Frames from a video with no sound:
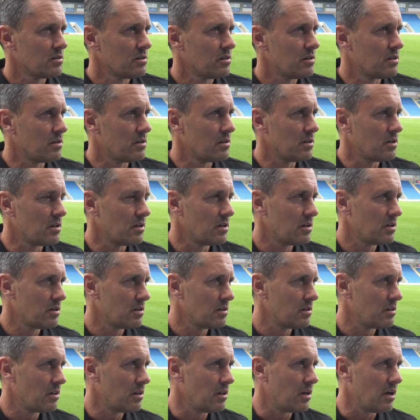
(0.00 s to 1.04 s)
that
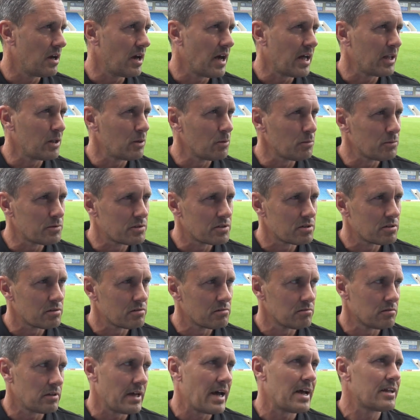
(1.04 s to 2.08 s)
helped
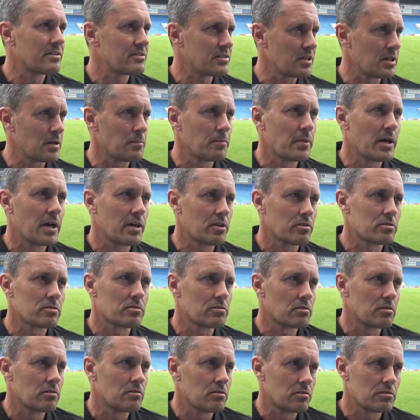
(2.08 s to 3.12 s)
their teammates
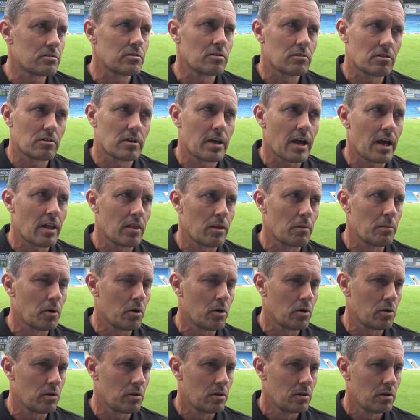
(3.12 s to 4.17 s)
to get the
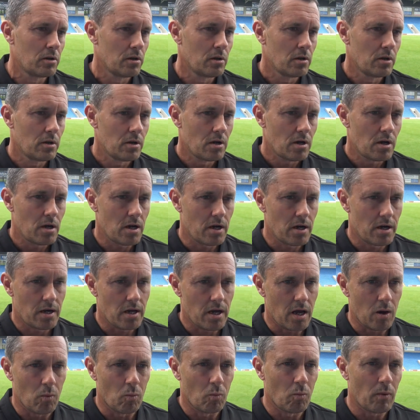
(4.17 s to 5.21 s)
ball.
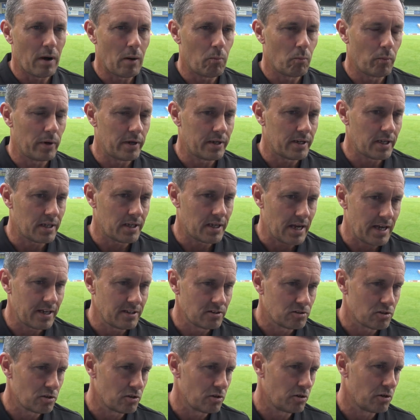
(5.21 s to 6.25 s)
And when we did get
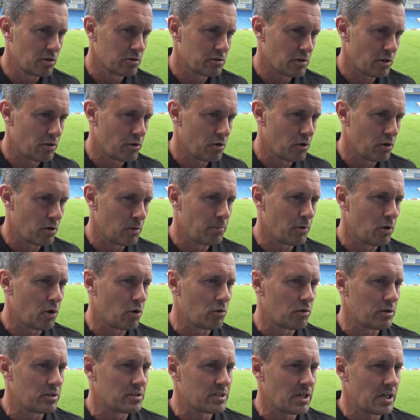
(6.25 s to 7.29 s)
into those, I thought the
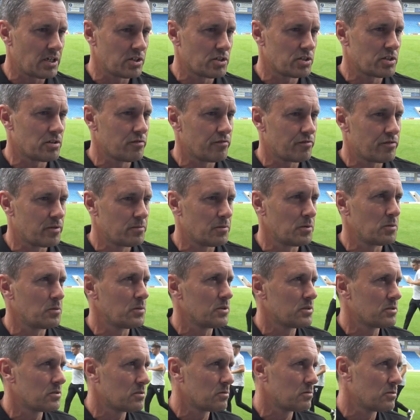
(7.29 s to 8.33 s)
ball retention from them
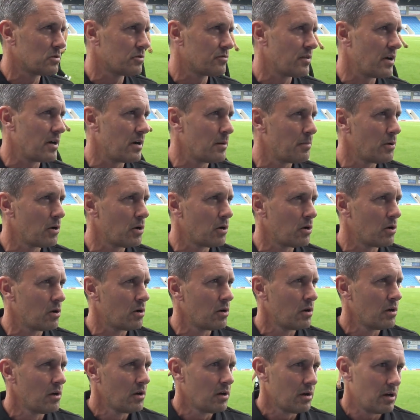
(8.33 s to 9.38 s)
was very poor.
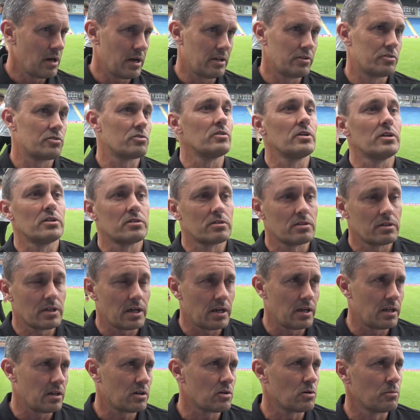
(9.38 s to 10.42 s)
Hence the reason
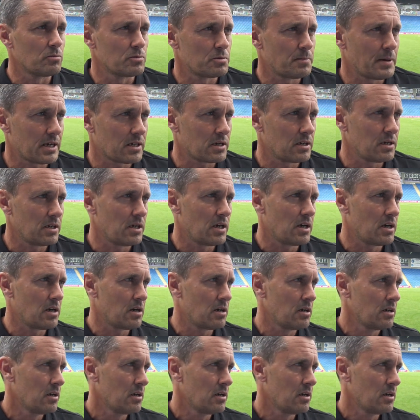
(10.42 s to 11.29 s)
then it comes back at you,